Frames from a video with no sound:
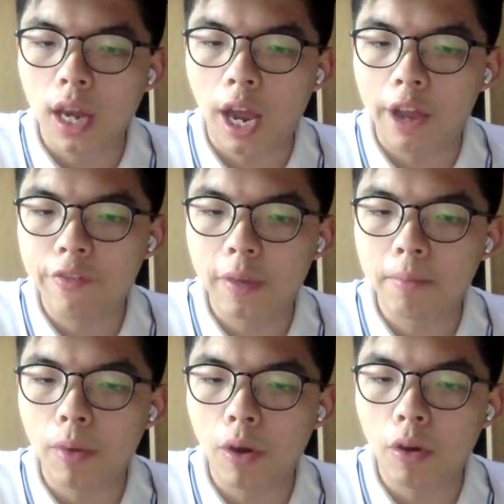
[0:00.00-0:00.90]
I
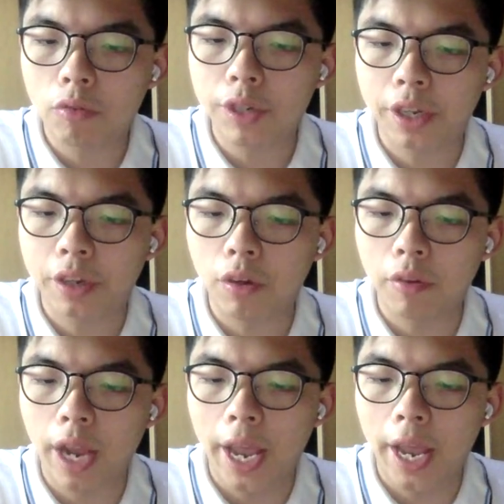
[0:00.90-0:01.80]
think more
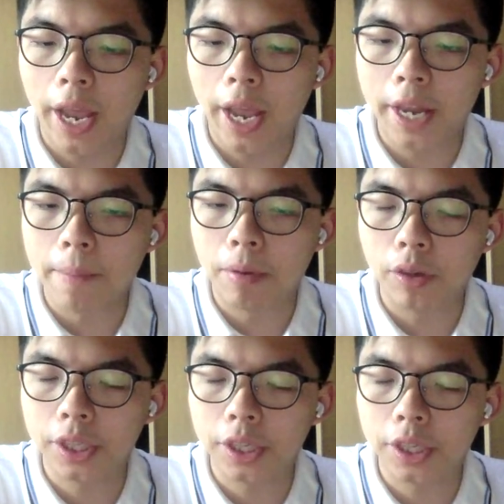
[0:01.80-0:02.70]
critical and important